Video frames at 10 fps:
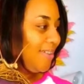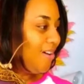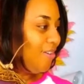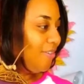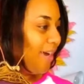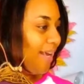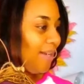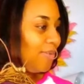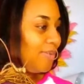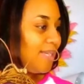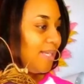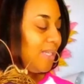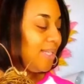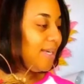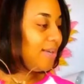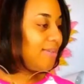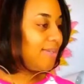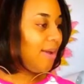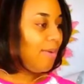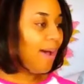All right. I don't see anything else.
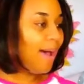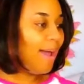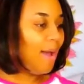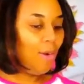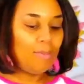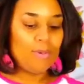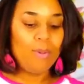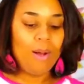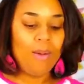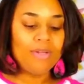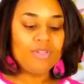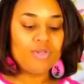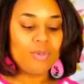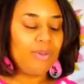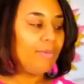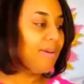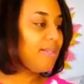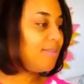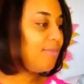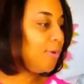So I hope you all enjoy the rest of